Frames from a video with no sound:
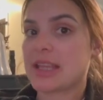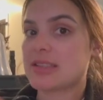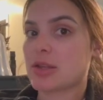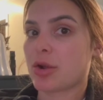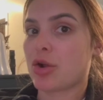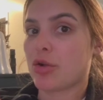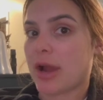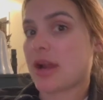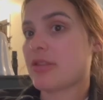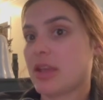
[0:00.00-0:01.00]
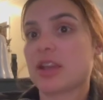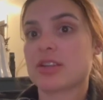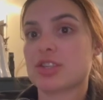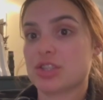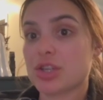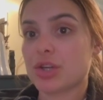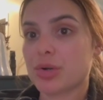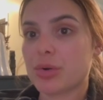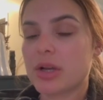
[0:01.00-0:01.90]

it's the correct thing to do.